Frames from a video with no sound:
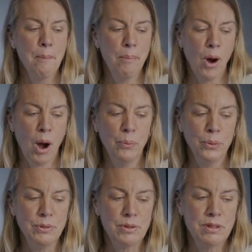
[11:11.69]
But I
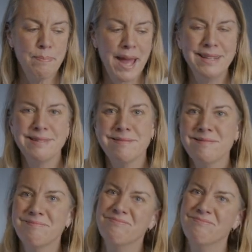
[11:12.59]
wouldn't
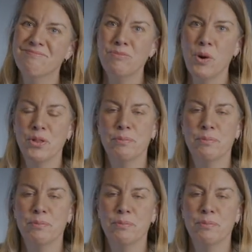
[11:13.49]
spend more